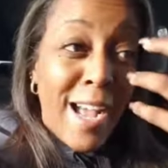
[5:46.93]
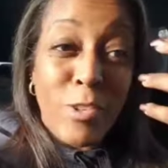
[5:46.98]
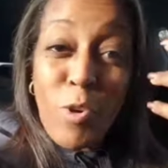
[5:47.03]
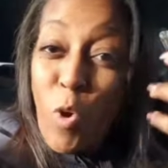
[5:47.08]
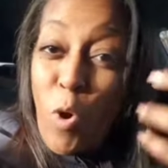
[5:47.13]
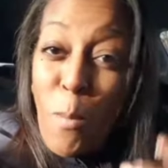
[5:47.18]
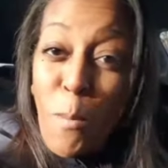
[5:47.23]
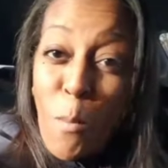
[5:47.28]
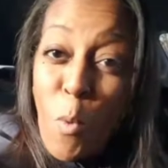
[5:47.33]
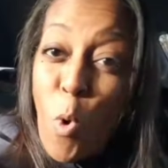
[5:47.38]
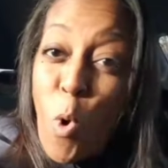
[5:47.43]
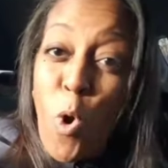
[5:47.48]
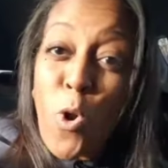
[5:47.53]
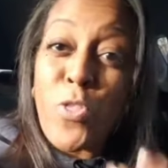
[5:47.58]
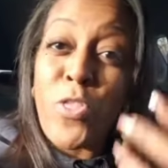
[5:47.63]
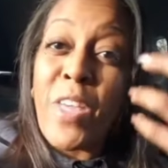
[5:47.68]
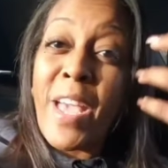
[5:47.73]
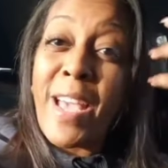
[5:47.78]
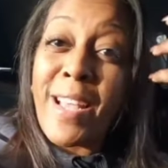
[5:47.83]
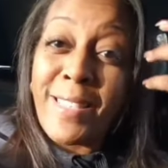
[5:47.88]
as or
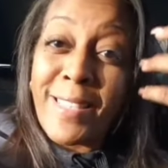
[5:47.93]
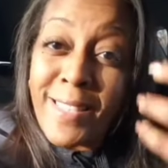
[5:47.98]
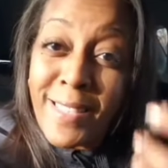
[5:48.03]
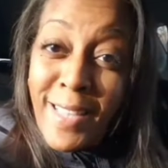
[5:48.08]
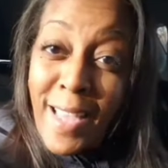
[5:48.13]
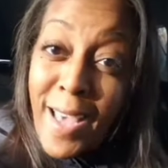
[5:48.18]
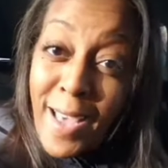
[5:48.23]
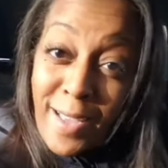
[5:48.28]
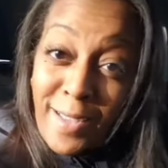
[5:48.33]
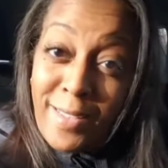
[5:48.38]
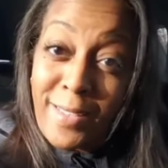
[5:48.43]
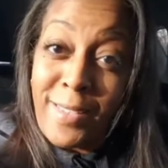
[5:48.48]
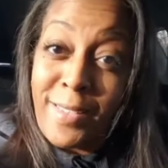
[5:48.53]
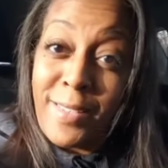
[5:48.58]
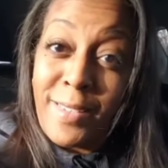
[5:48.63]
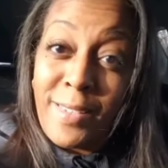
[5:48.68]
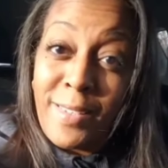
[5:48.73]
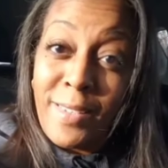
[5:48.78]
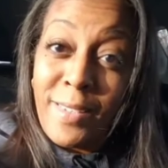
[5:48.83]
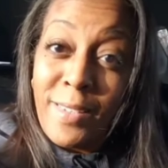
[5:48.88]
more than
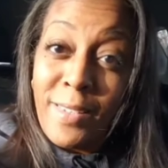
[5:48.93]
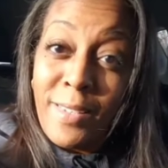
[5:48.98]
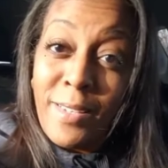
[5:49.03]
sex.